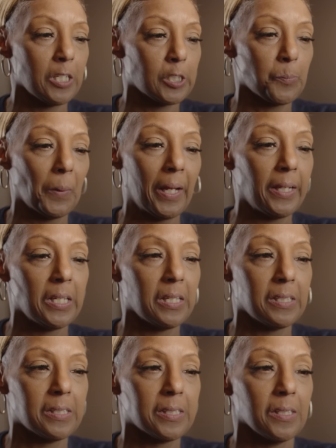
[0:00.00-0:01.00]
explain
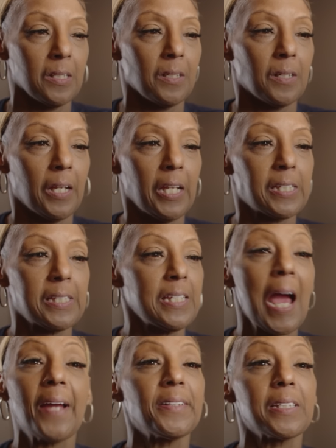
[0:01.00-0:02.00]
it. It's
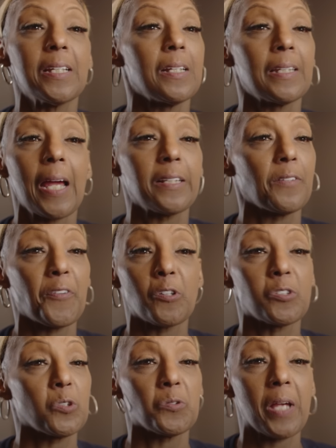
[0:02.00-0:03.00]
not like the first two